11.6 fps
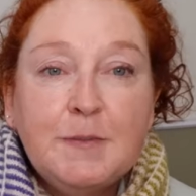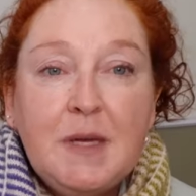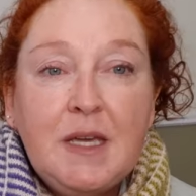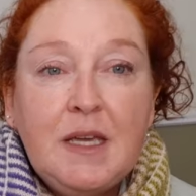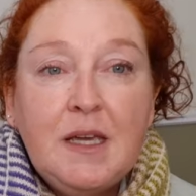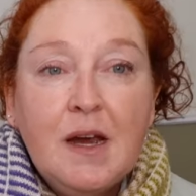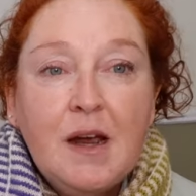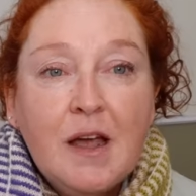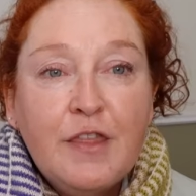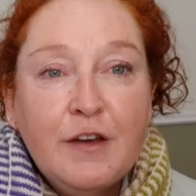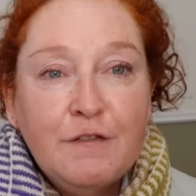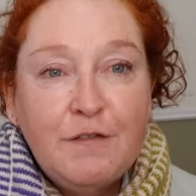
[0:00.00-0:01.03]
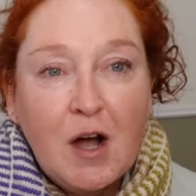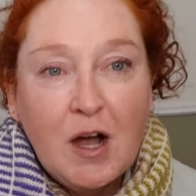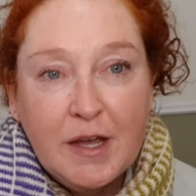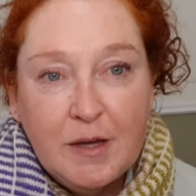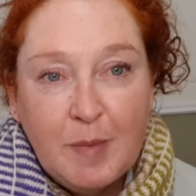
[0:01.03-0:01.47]
me the
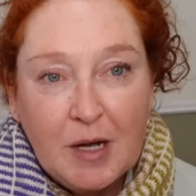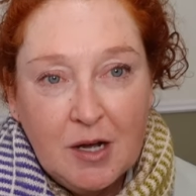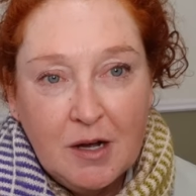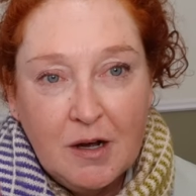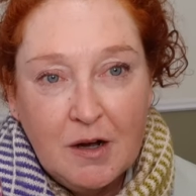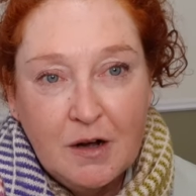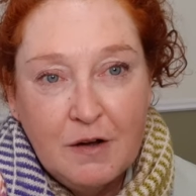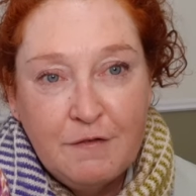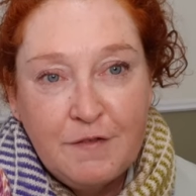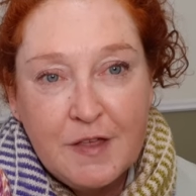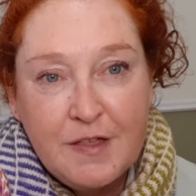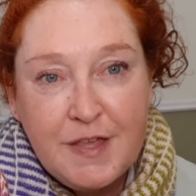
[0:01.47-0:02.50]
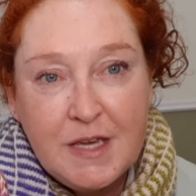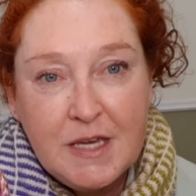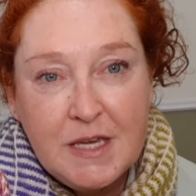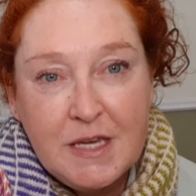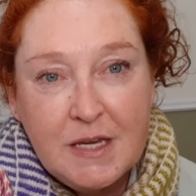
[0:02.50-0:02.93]
vibe of
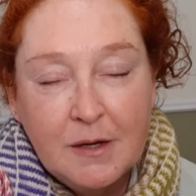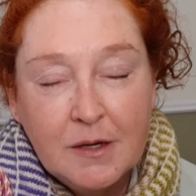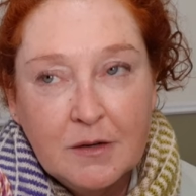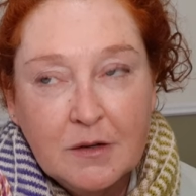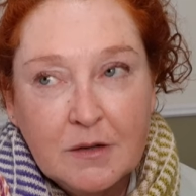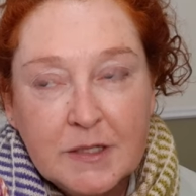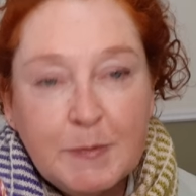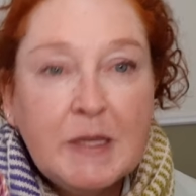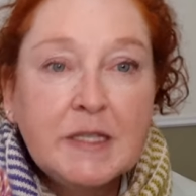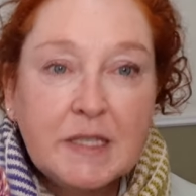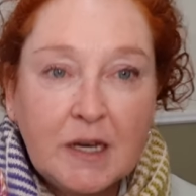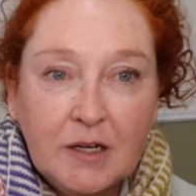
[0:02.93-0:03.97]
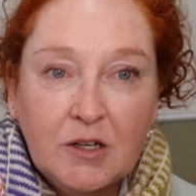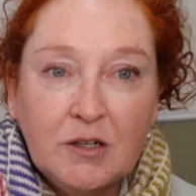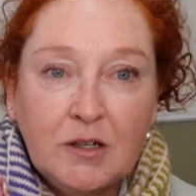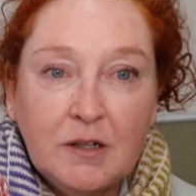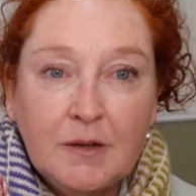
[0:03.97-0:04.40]
the Spin
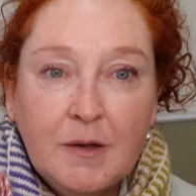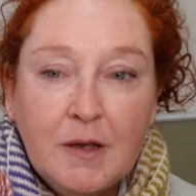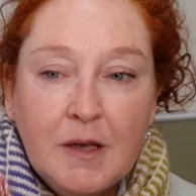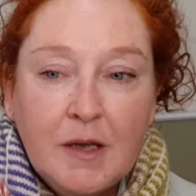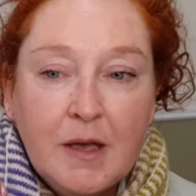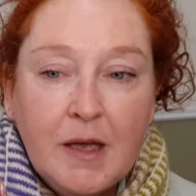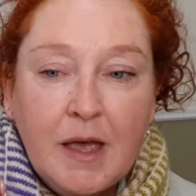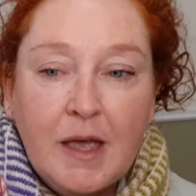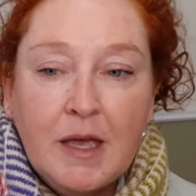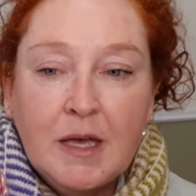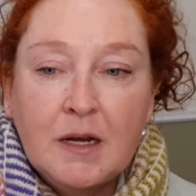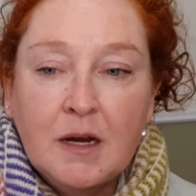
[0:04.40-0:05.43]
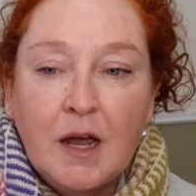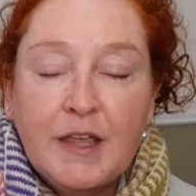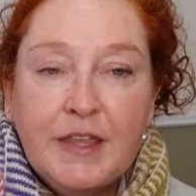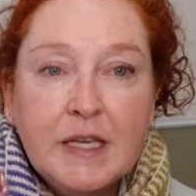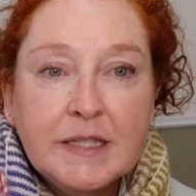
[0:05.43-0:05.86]
Cycle, and I
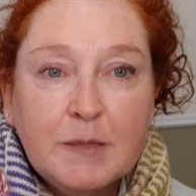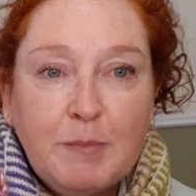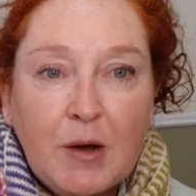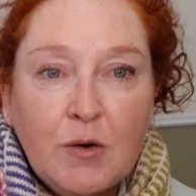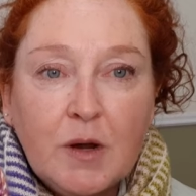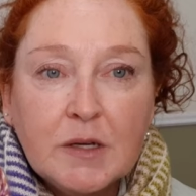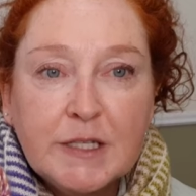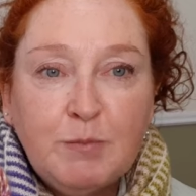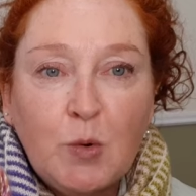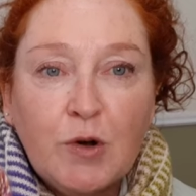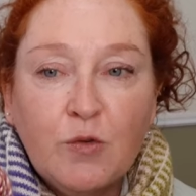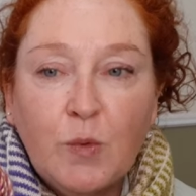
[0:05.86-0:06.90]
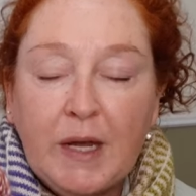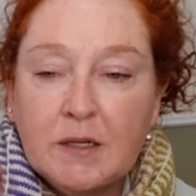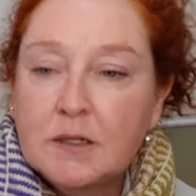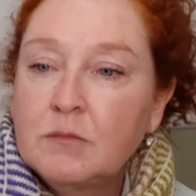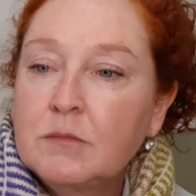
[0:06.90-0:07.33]
think it's about a sport
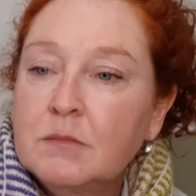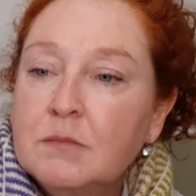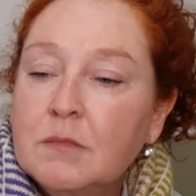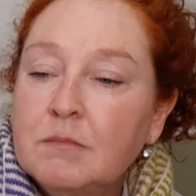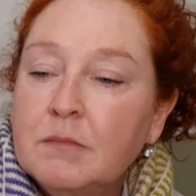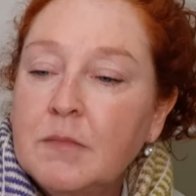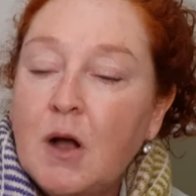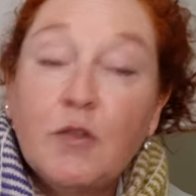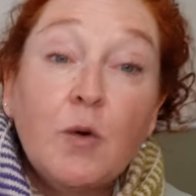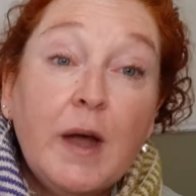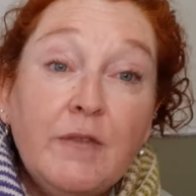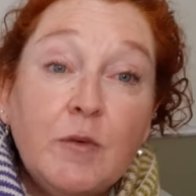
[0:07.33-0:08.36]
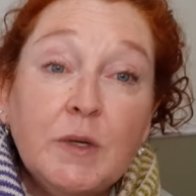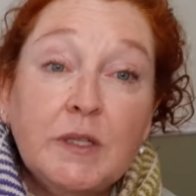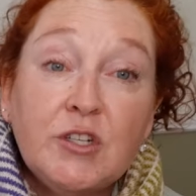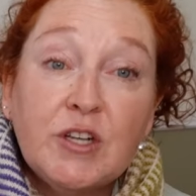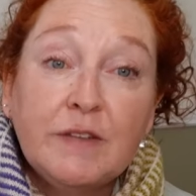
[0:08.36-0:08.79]
weight, although I haven't
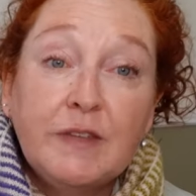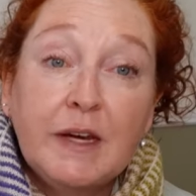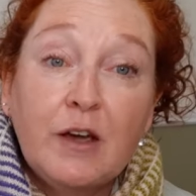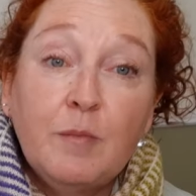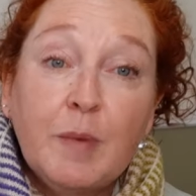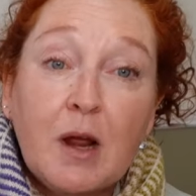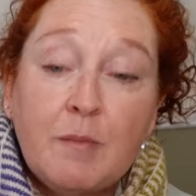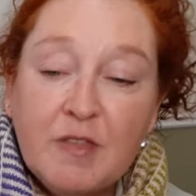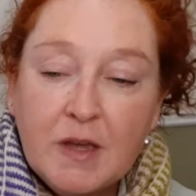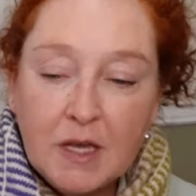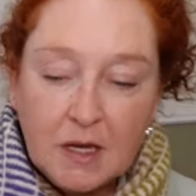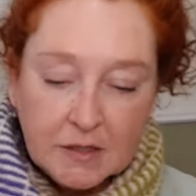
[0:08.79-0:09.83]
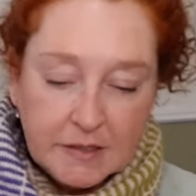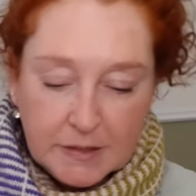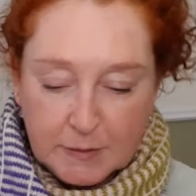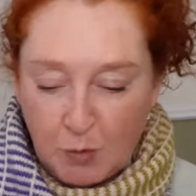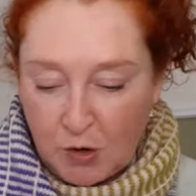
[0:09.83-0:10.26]
really checked that out, but I'm thinking it's a
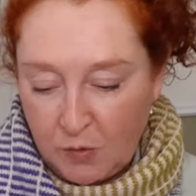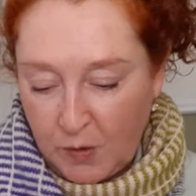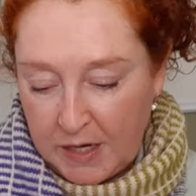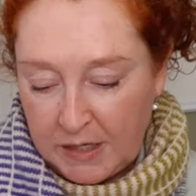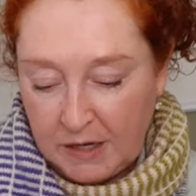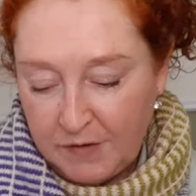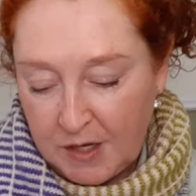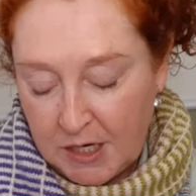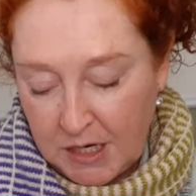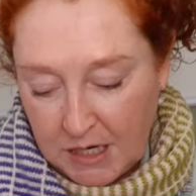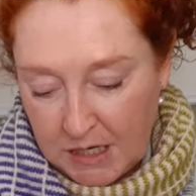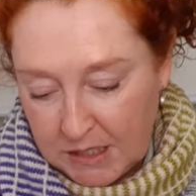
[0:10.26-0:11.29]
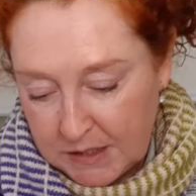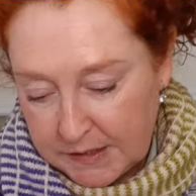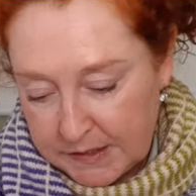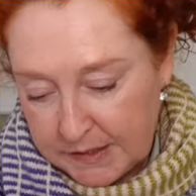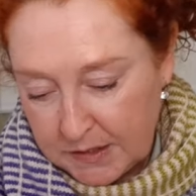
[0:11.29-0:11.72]
sport weight given
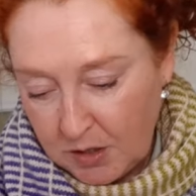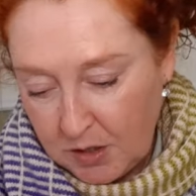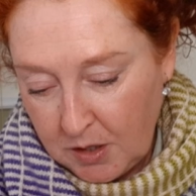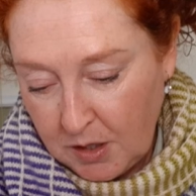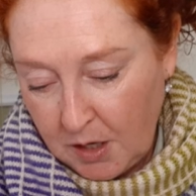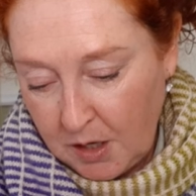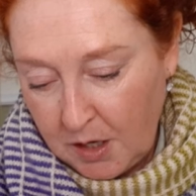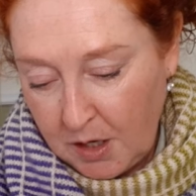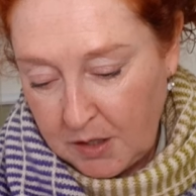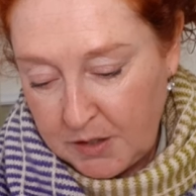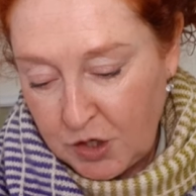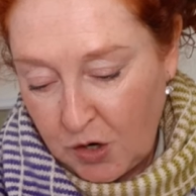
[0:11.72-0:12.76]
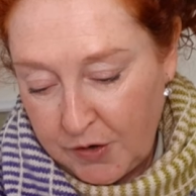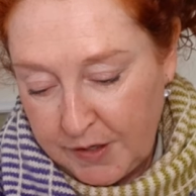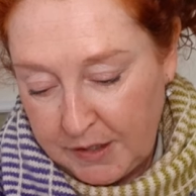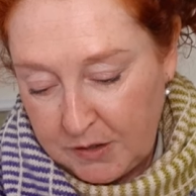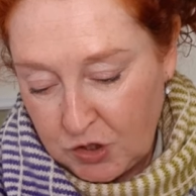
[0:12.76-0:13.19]
its
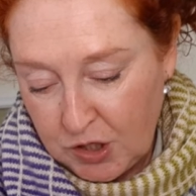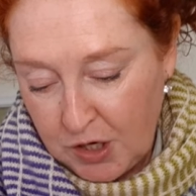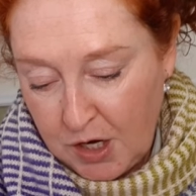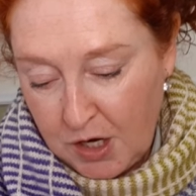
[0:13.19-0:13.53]
yardage.